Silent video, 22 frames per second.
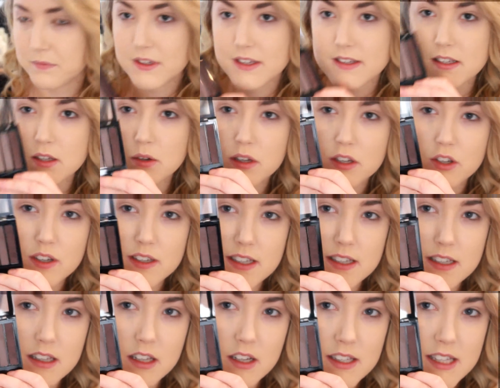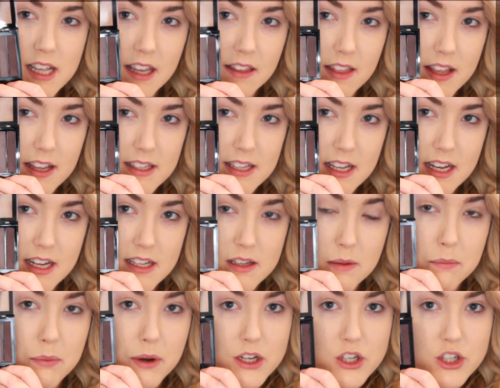So it just looks like this, and it's
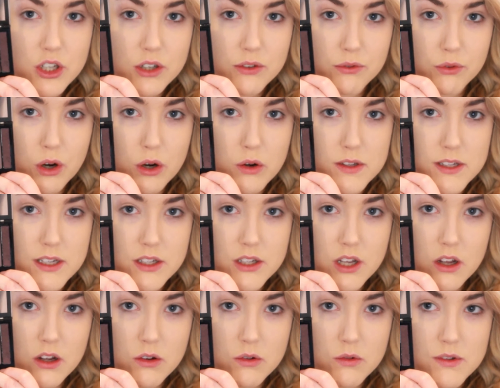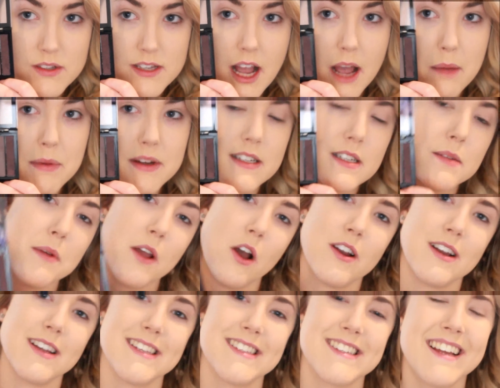a bunch of rosy tones. I mean, to be
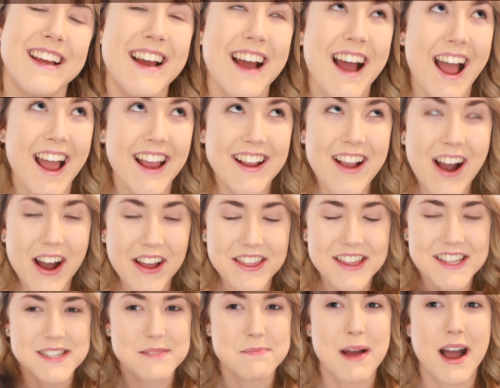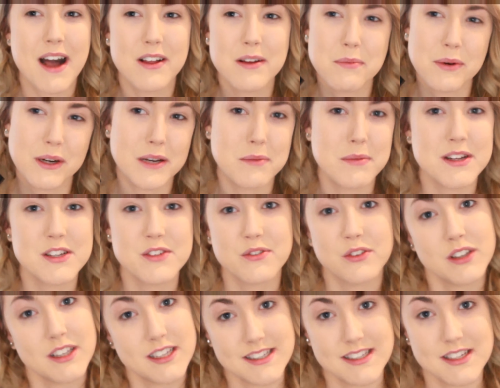honest, I got this palette pretty much
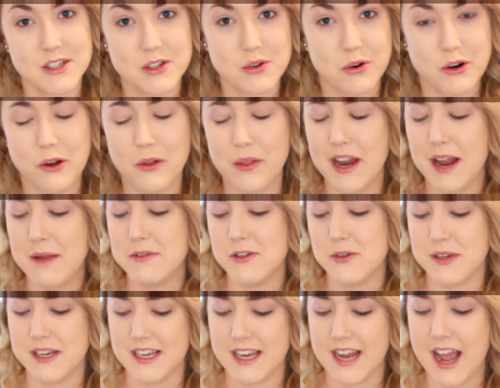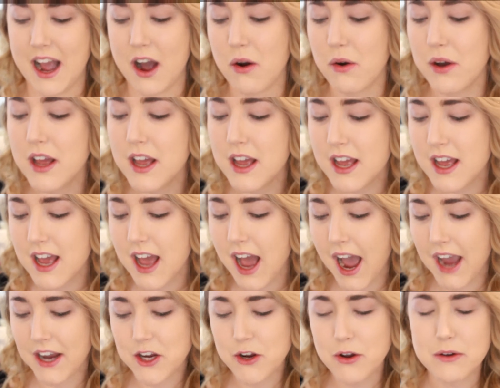for this tutorial that I'm doing now.
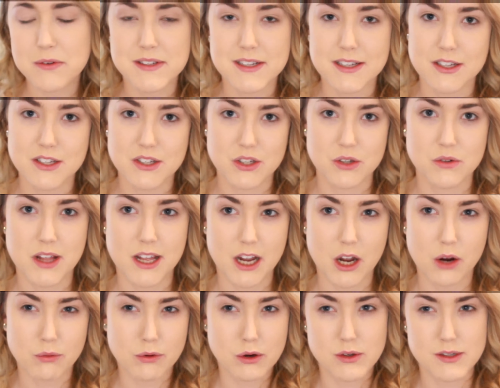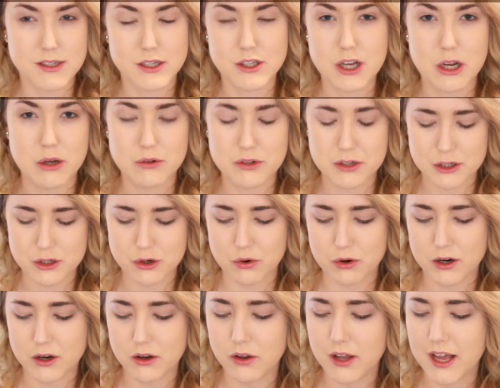I knew I was going to do like a rosy tone
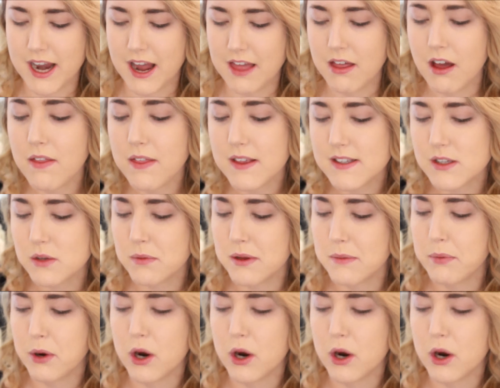tutorial, and I thought this would be